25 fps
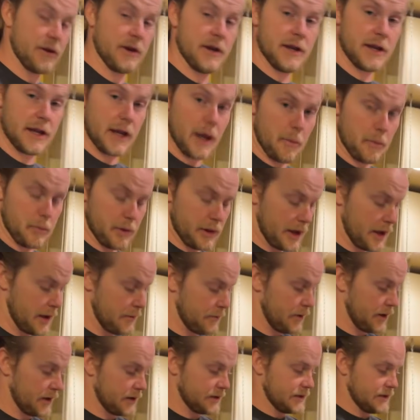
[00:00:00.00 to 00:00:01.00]
eating a
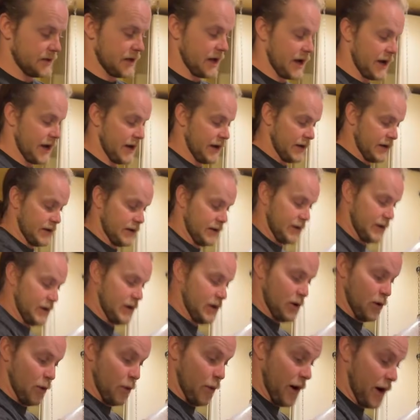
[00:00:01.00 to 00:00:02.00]
plant-based diet,
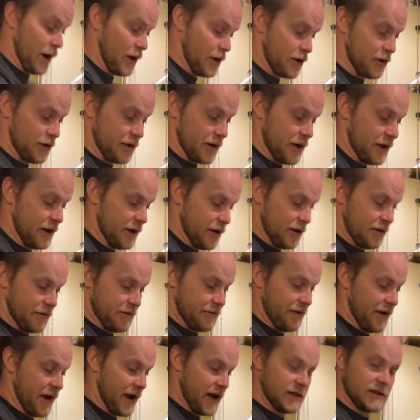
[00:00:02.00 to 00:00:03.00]
where you're getting your
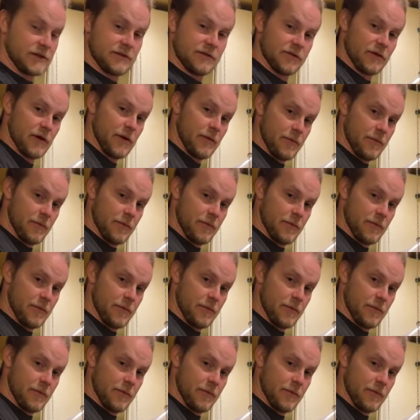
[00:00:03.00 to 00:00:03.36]
fats from.